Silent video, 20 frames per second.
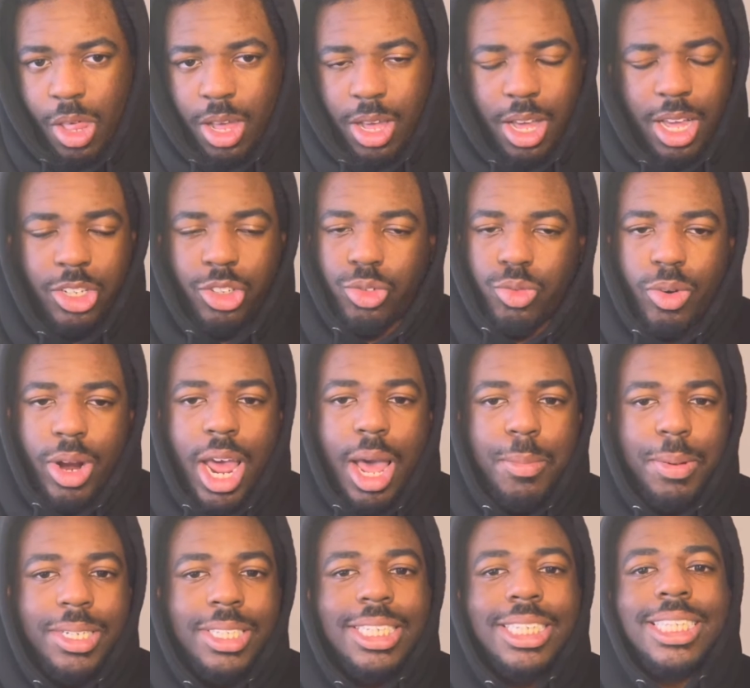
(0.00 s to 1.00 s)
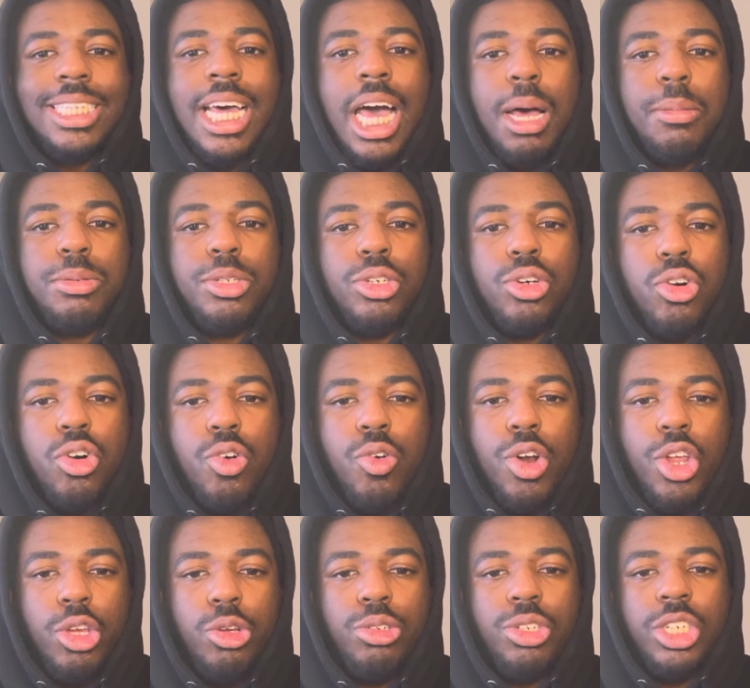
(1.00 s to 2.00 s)
It's rap. He's the top
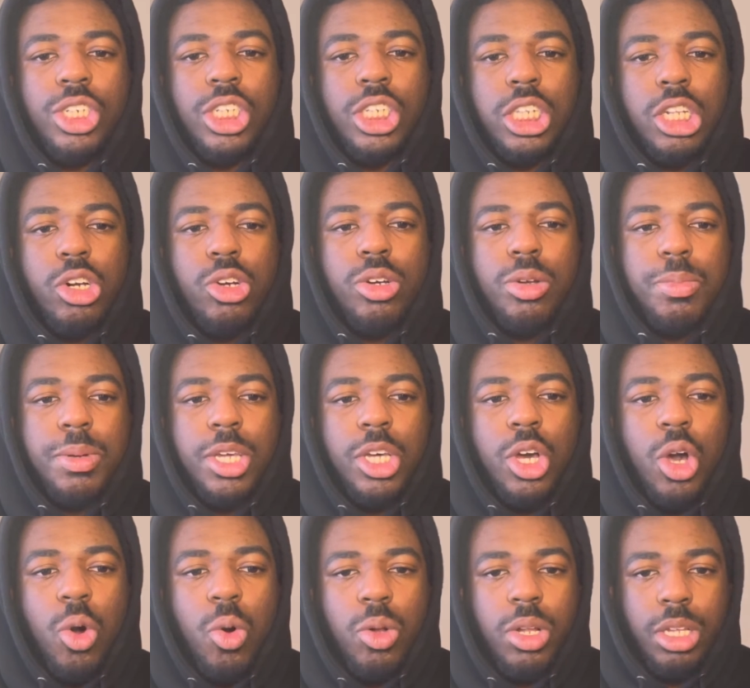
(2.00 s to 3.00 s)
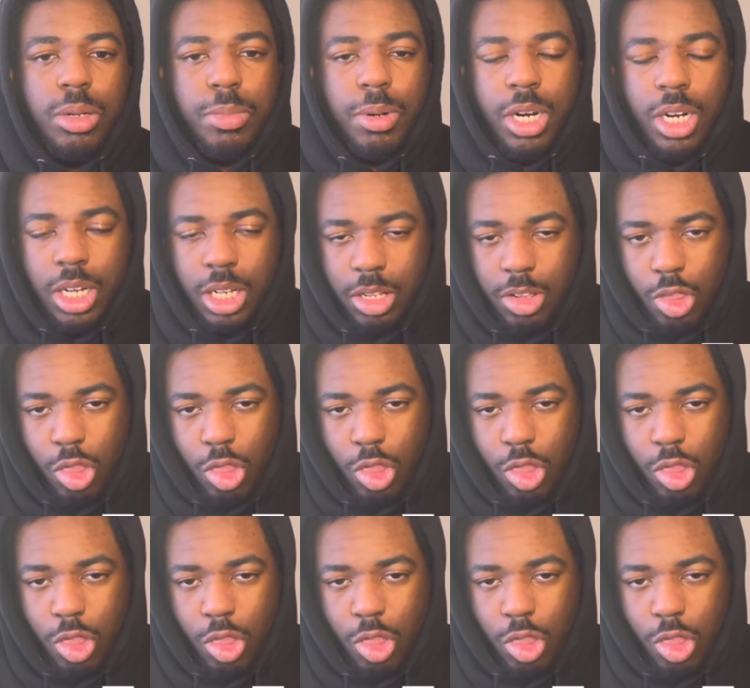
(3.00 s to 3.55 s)
scorer. You just learned to be goalie, bro.